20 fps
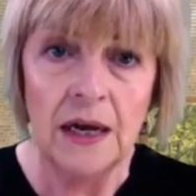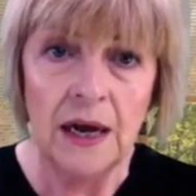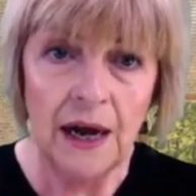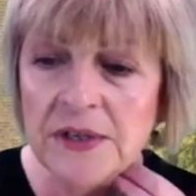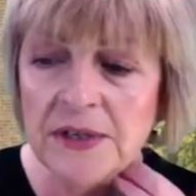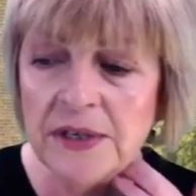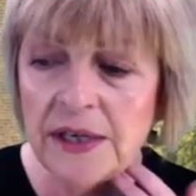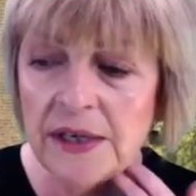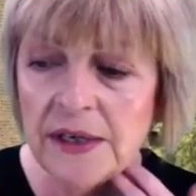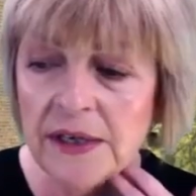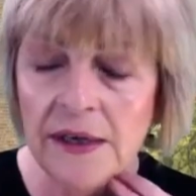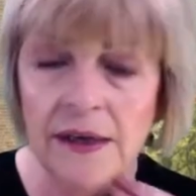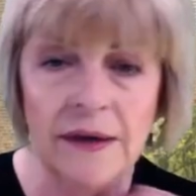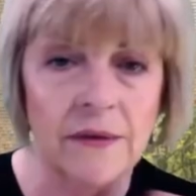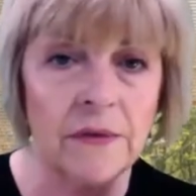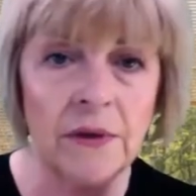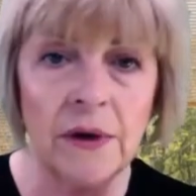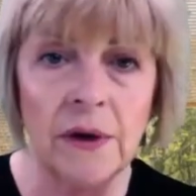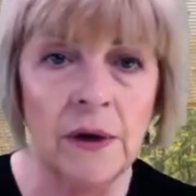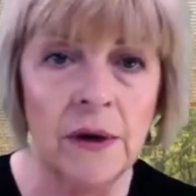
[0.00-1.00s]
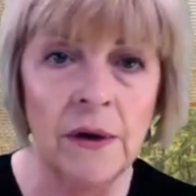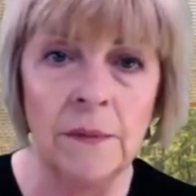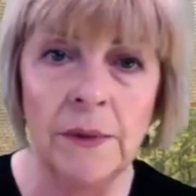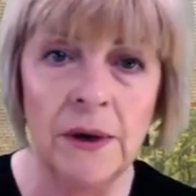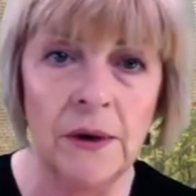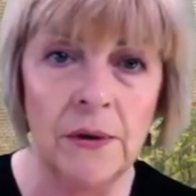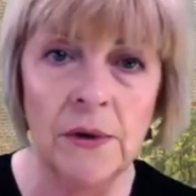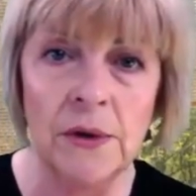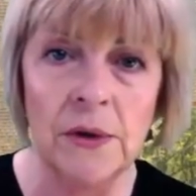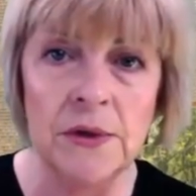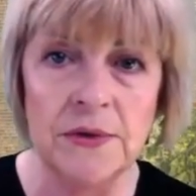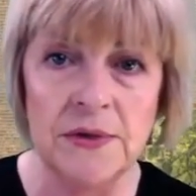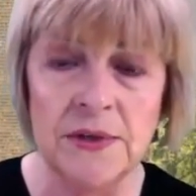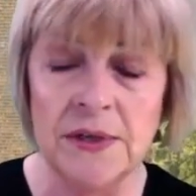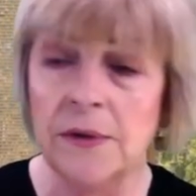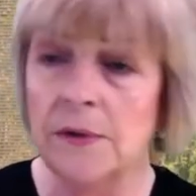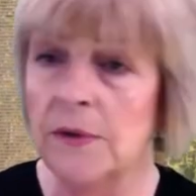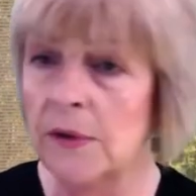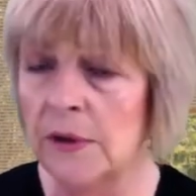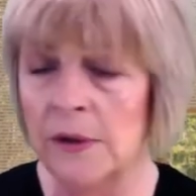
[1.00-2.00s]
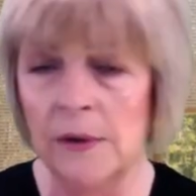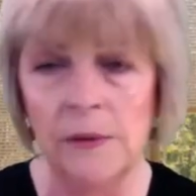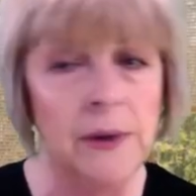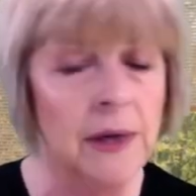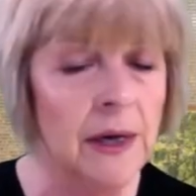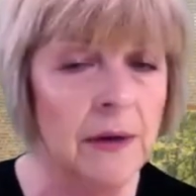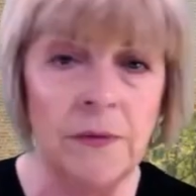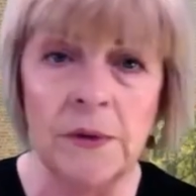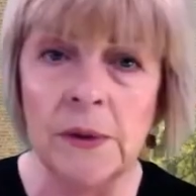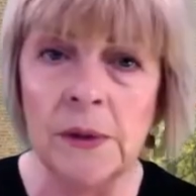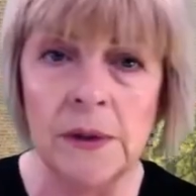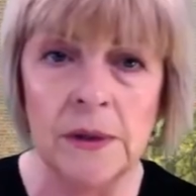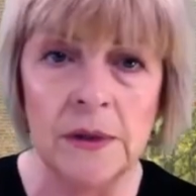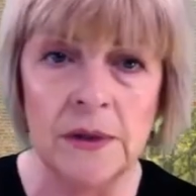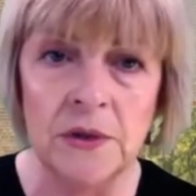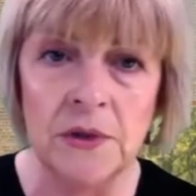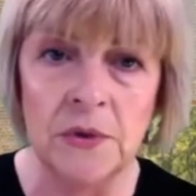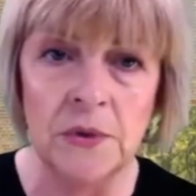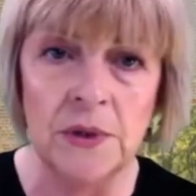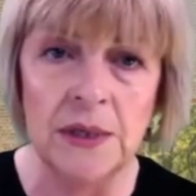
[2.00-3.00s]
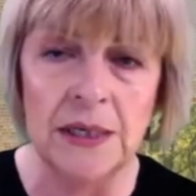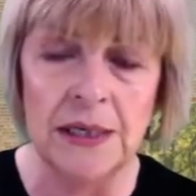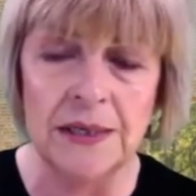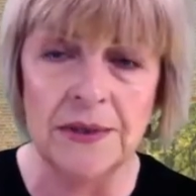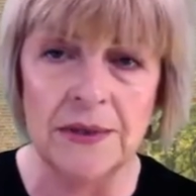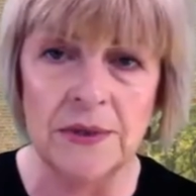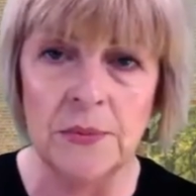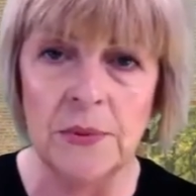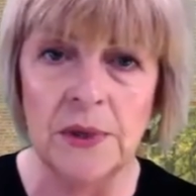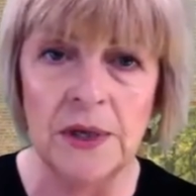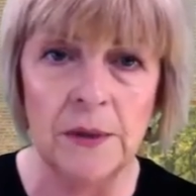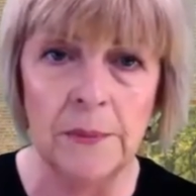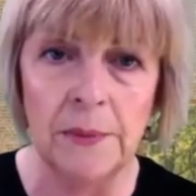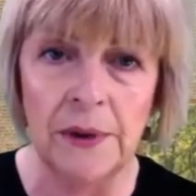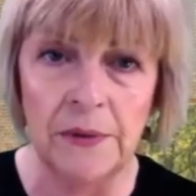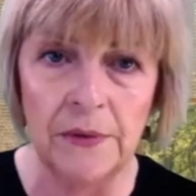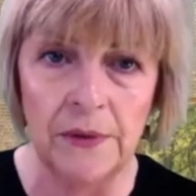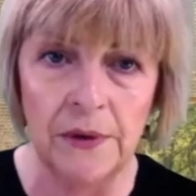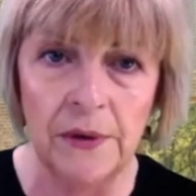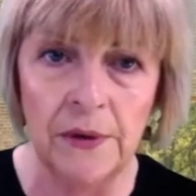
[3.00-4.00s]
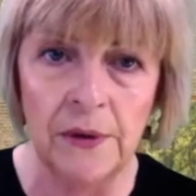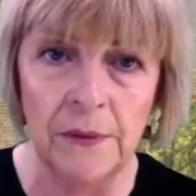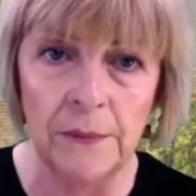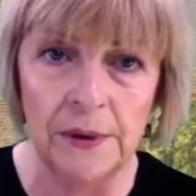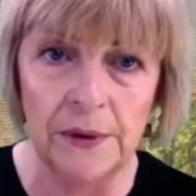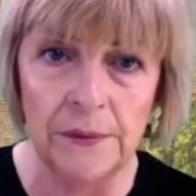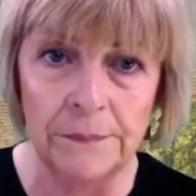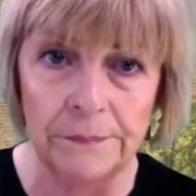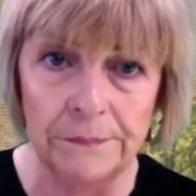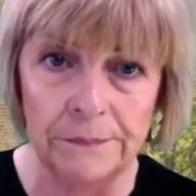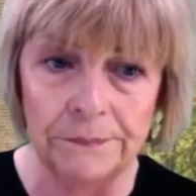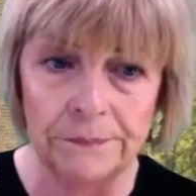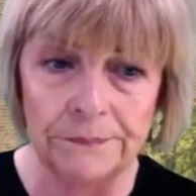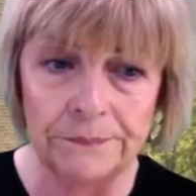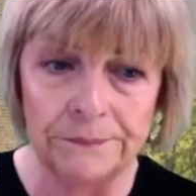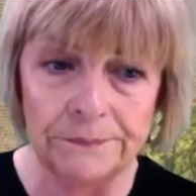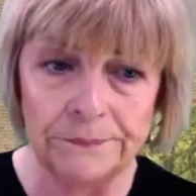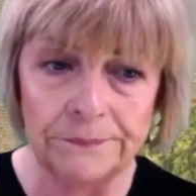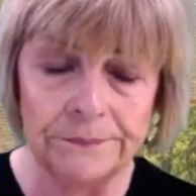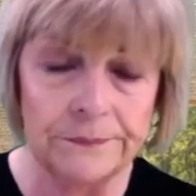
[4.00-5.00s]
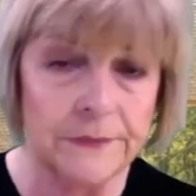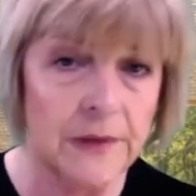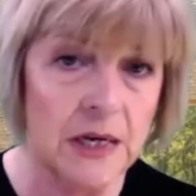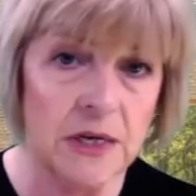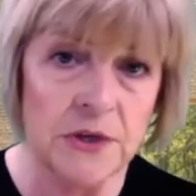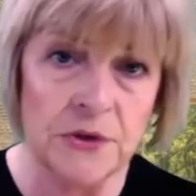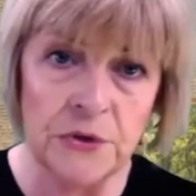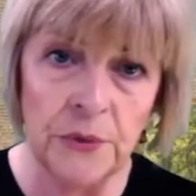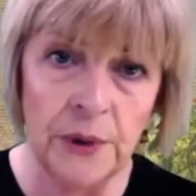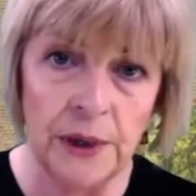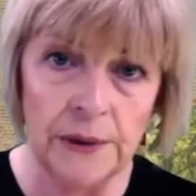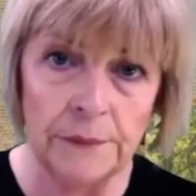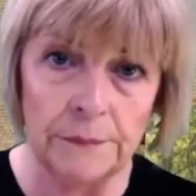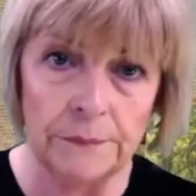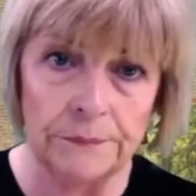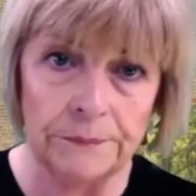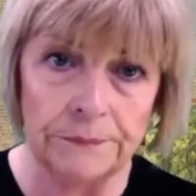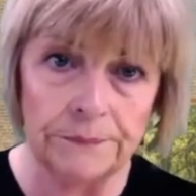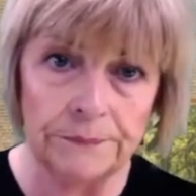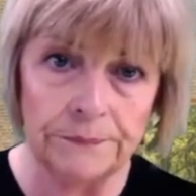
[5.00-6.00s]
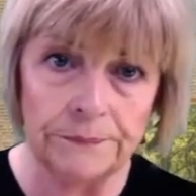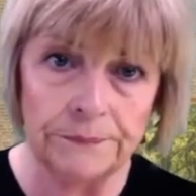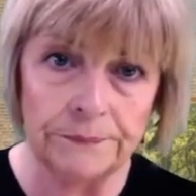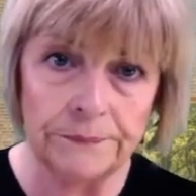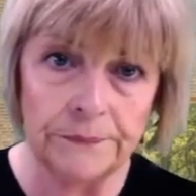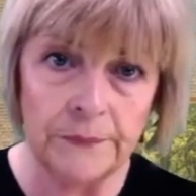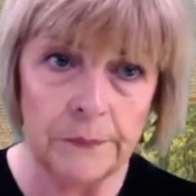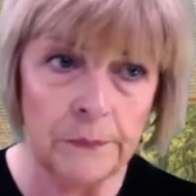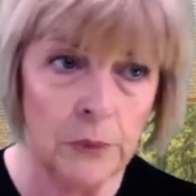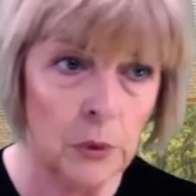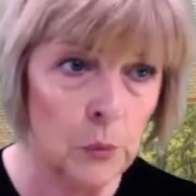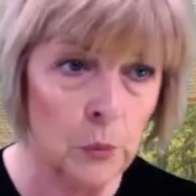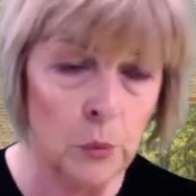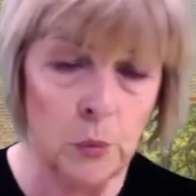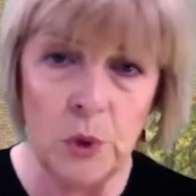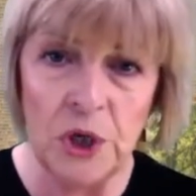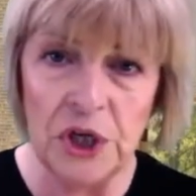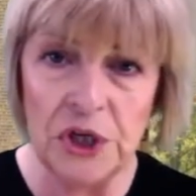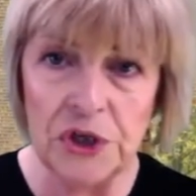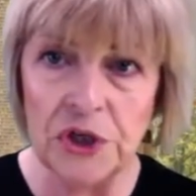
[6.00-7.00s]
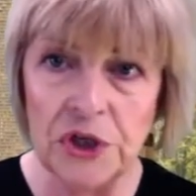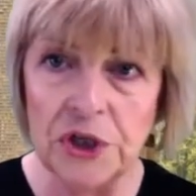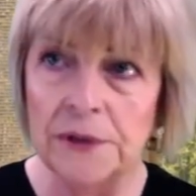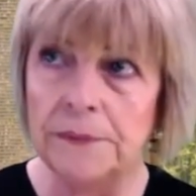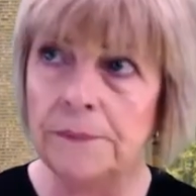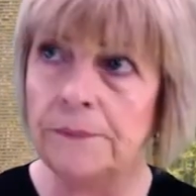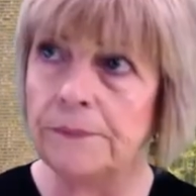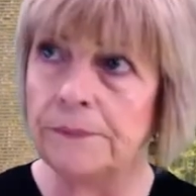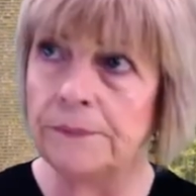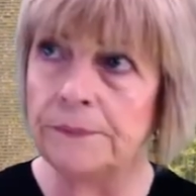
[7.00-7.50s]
Just getting out the hermit on its own and knowing everything I taught you last week about the hermit is great. But which